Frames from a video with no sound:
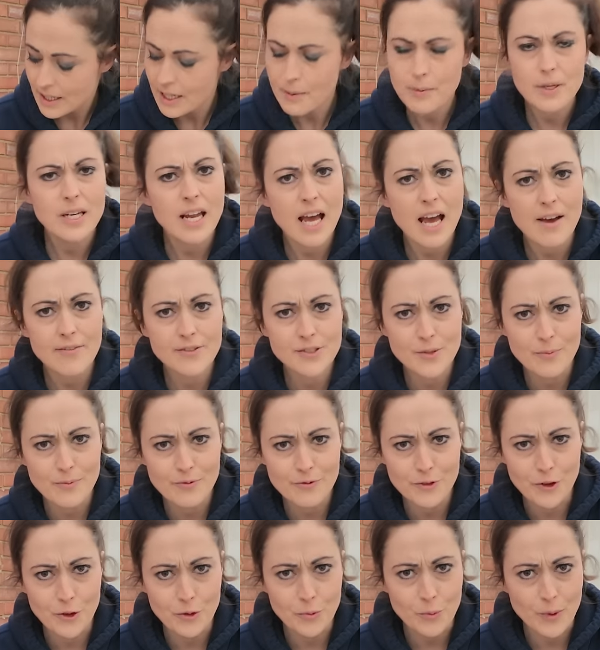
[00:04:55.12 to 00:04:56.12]
And I'm going to have some
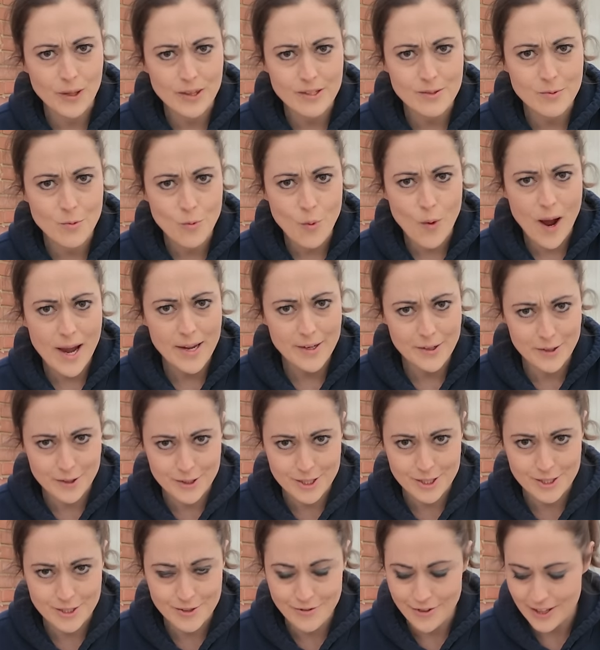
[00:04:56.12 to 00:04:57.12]
fun with some wire
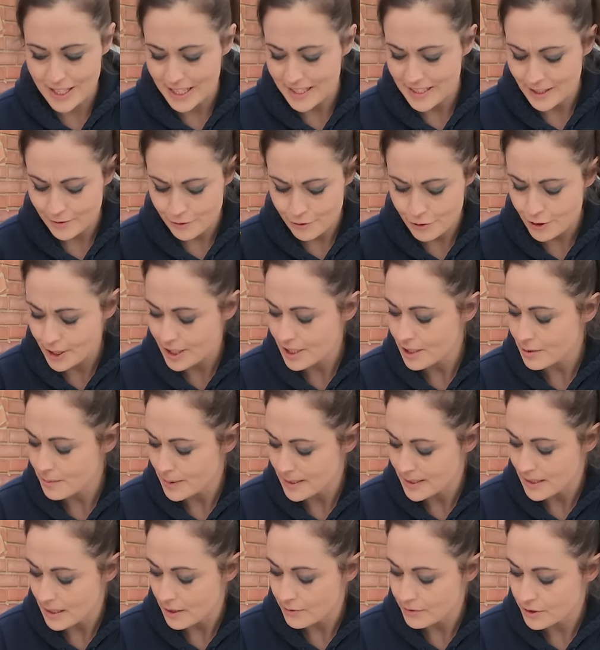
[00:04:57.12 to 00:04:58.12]
cutters for this. I've treated
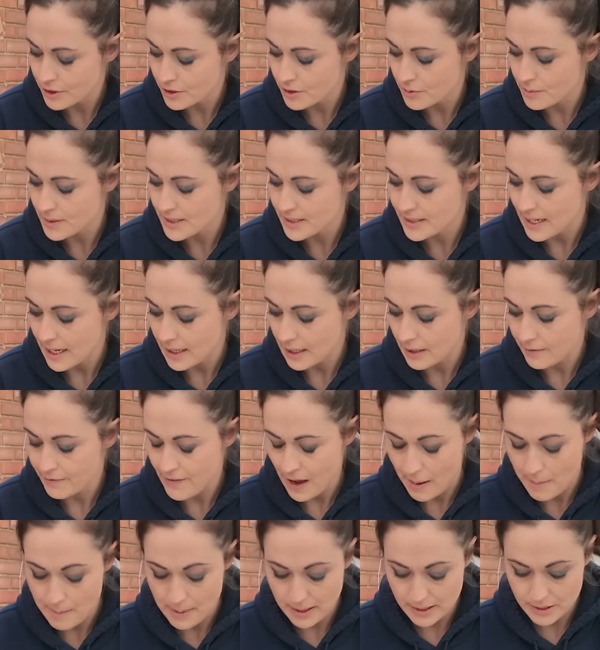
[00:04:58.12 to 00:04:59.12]
myself to some Stanley
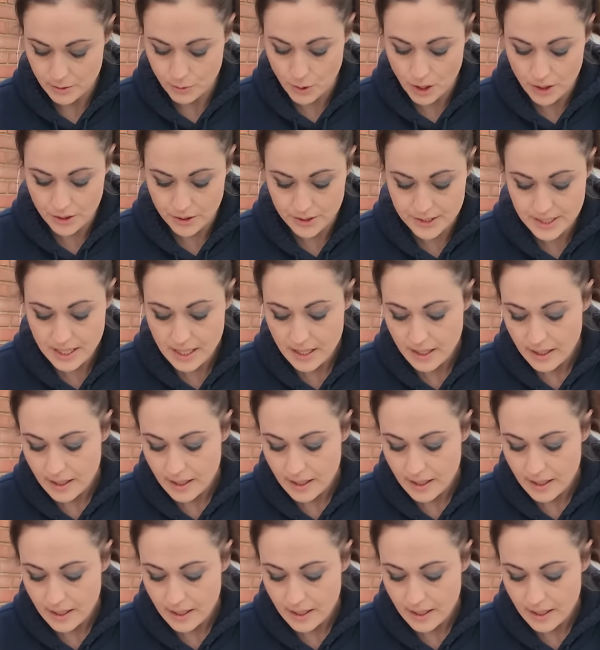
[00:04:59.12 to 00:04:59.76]
Fatmax ones.